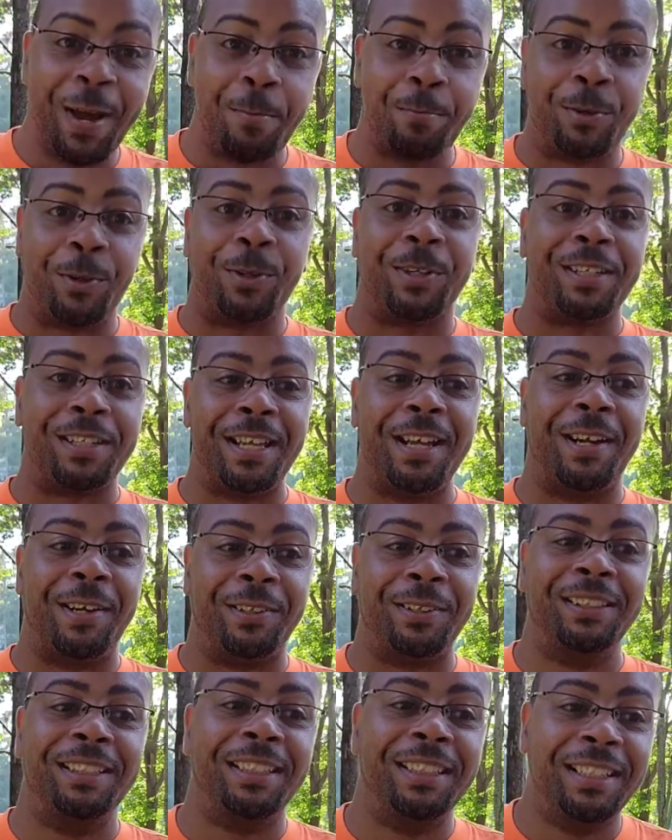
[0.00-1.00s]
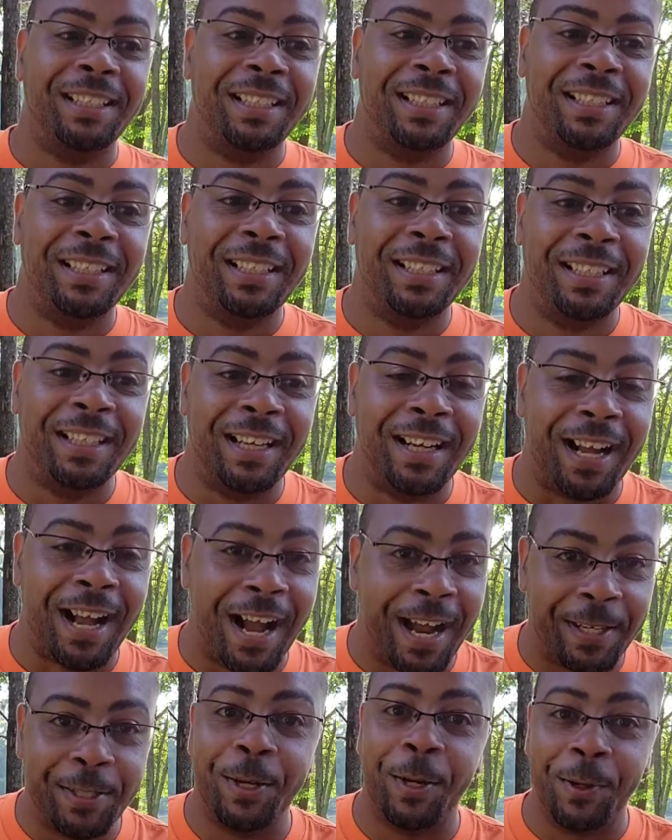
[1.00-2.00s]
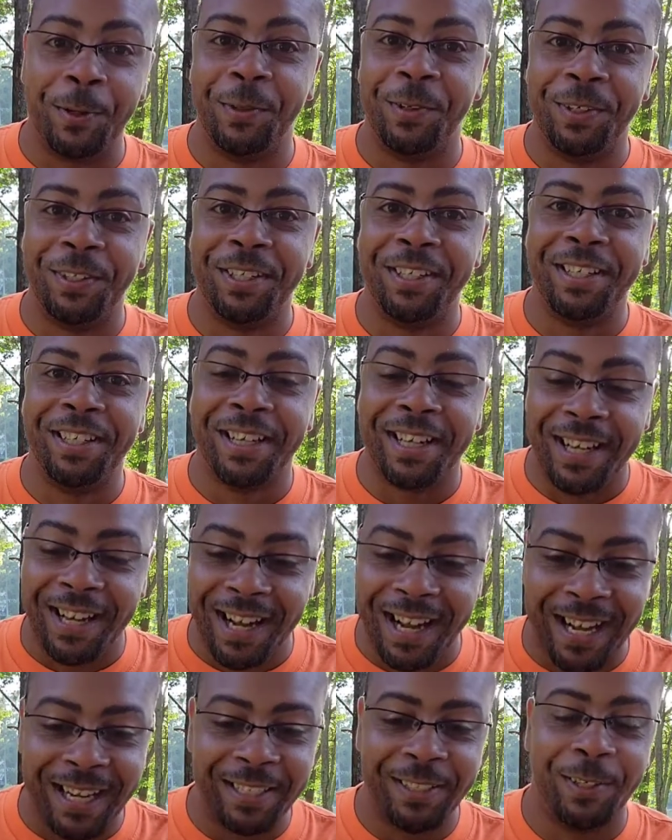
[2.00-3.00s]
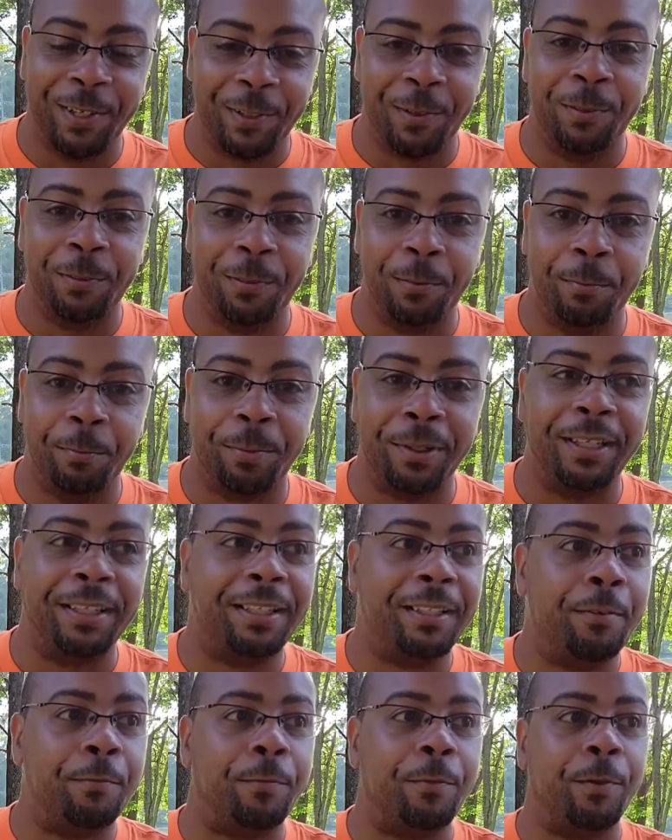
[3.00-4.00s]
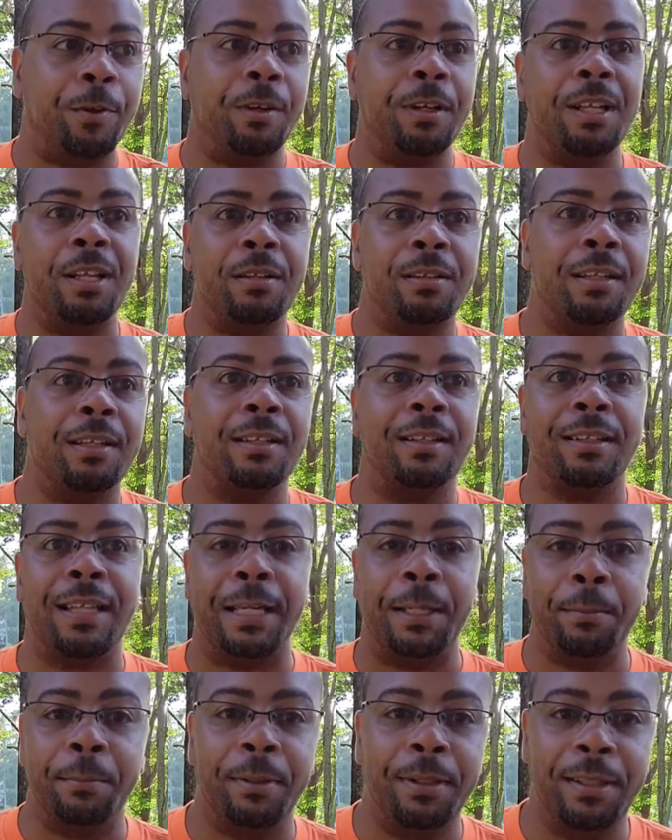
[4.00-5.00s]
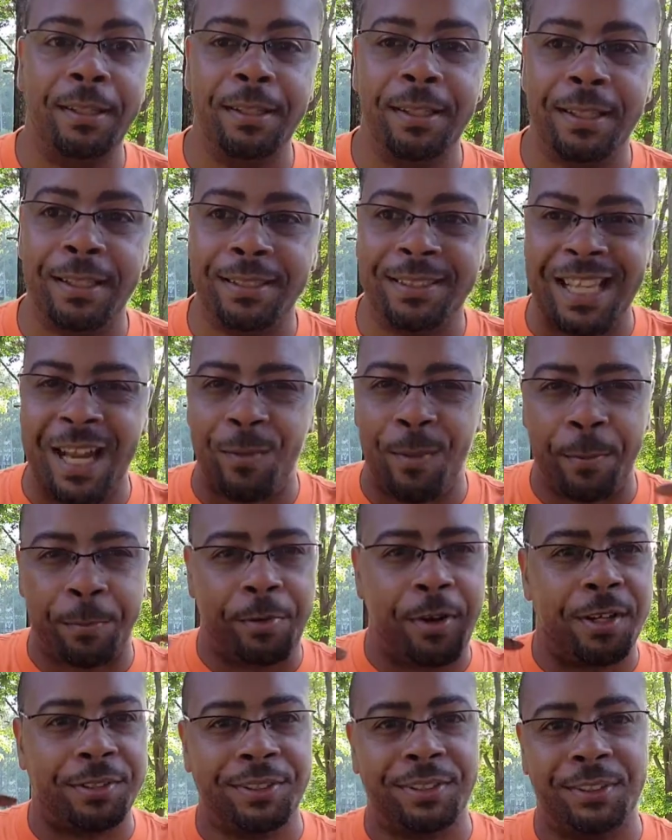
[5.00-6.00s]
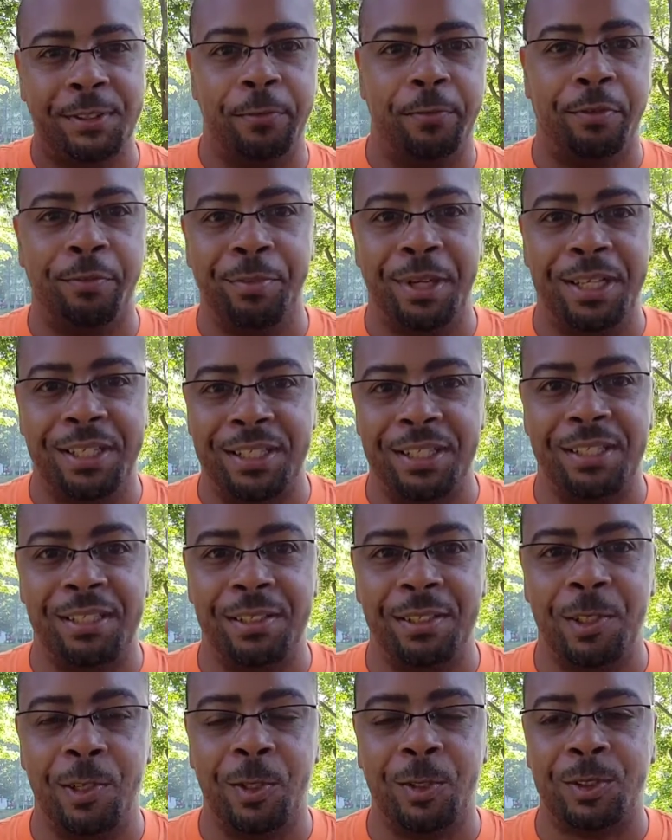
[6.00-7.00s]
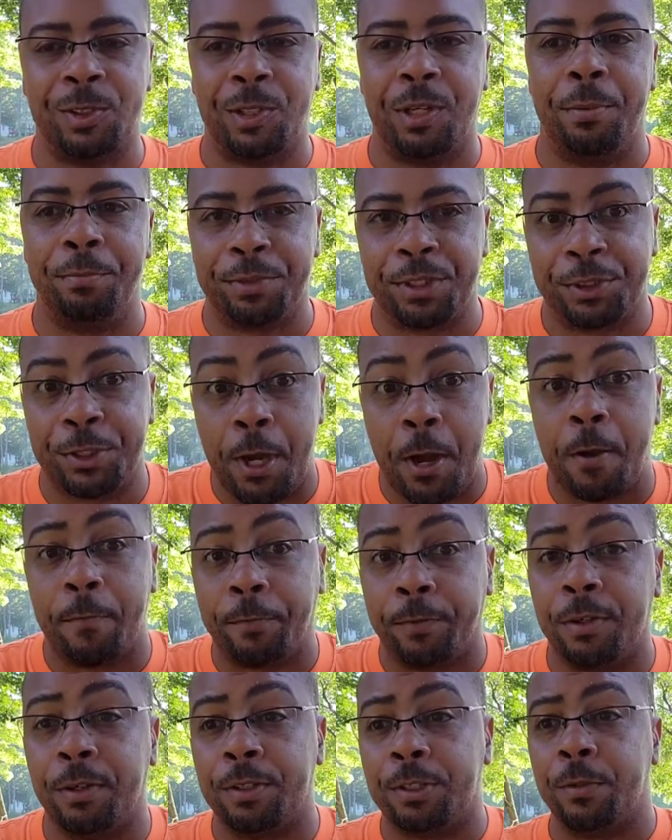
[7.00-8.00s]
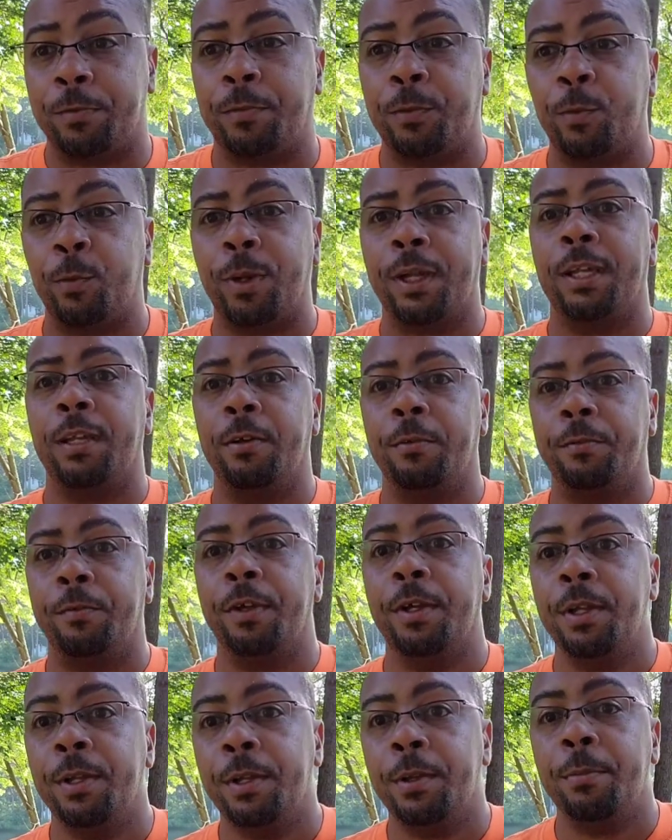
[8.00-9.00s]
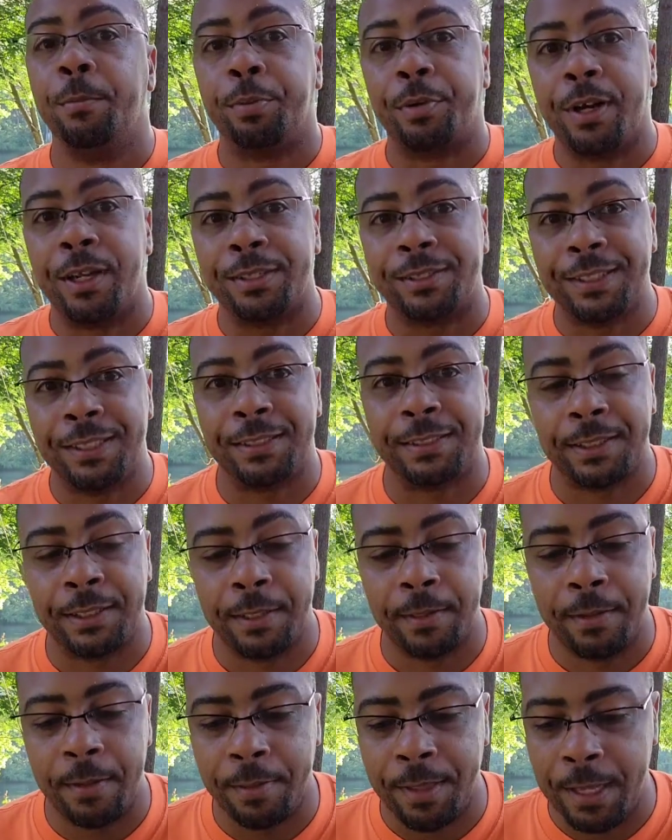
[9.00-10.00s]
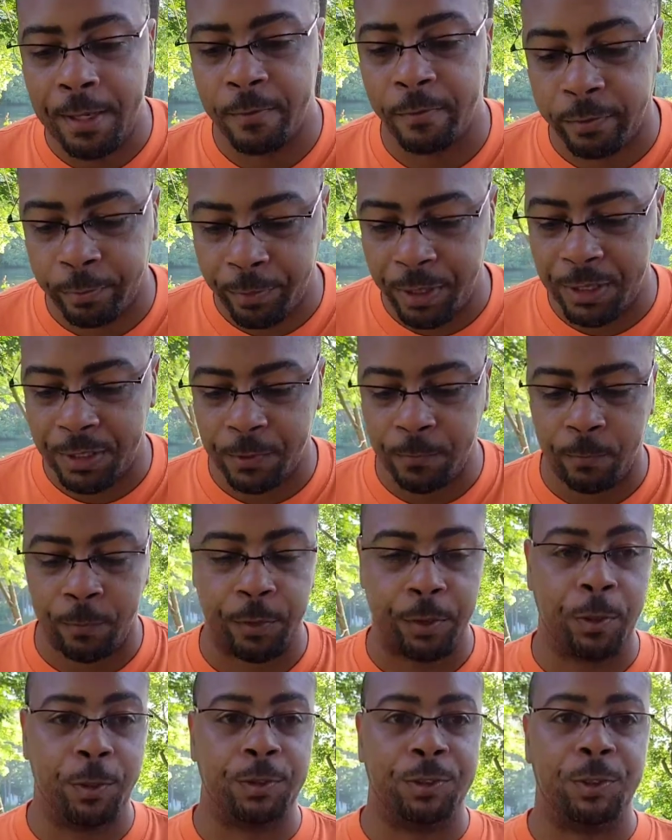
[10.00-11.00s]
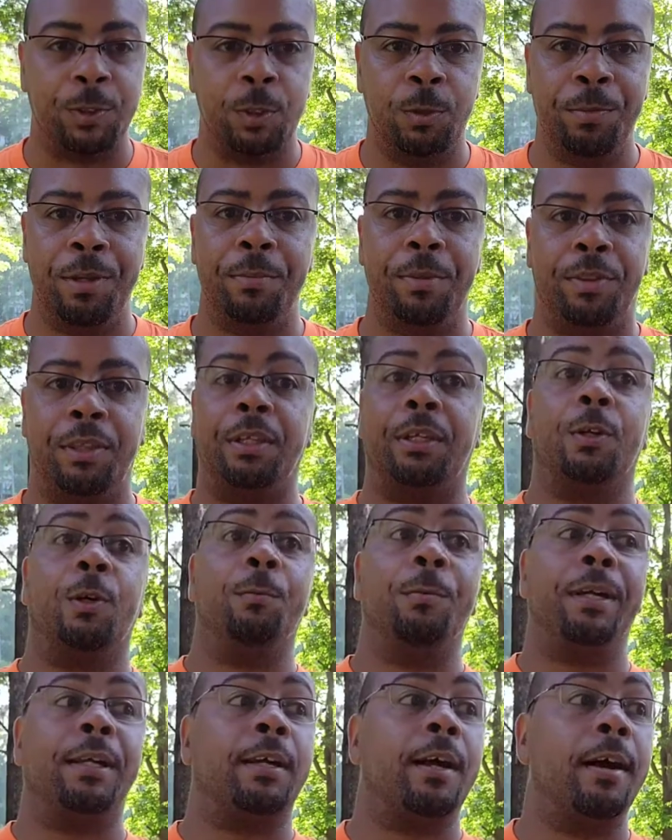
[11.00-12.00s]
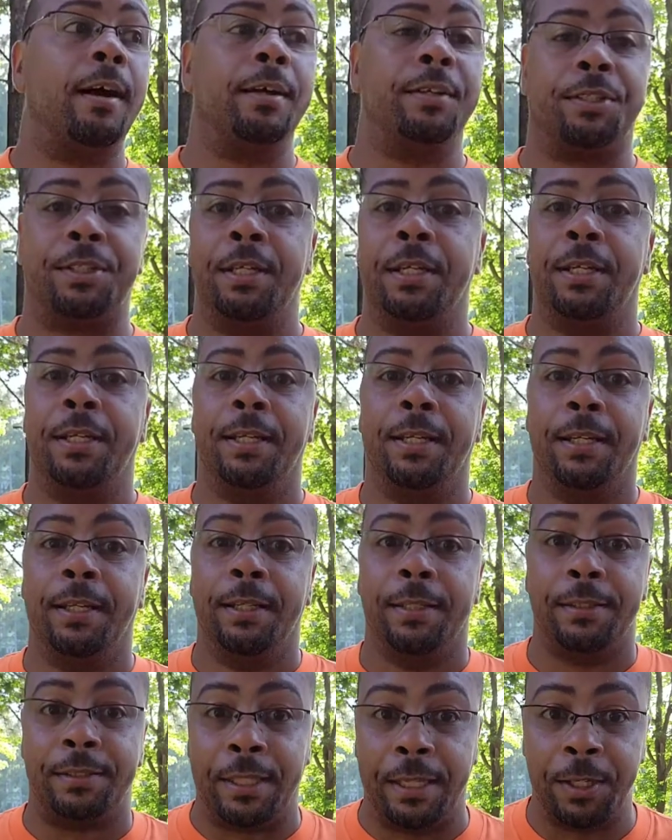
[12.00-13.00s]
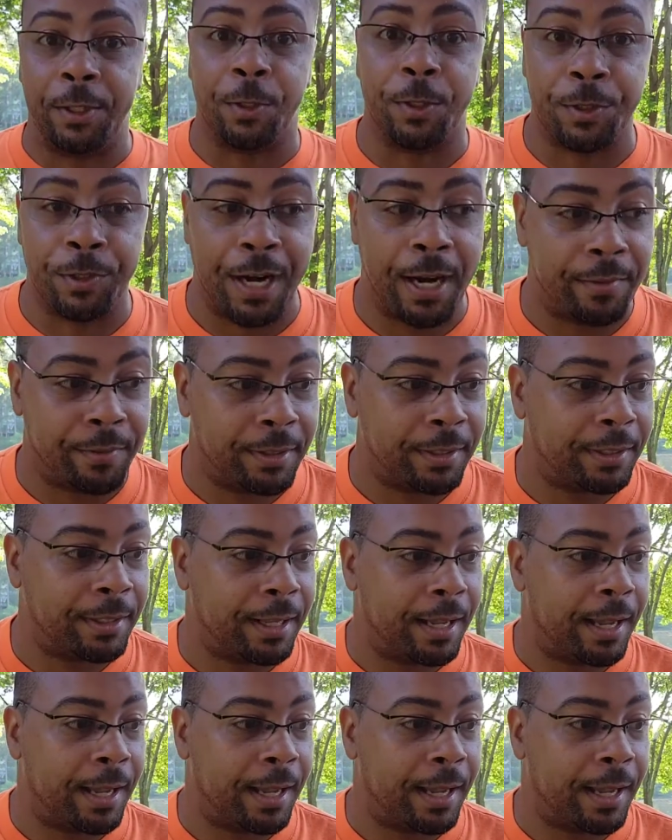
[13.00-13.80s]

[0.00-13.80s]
I broke it down. I know. I know. But if you're anything like me, it's how I process information. You know, so I'm just offering a different way of processing that information. For those of you who may be thinking, oh my gosh, tanker driving,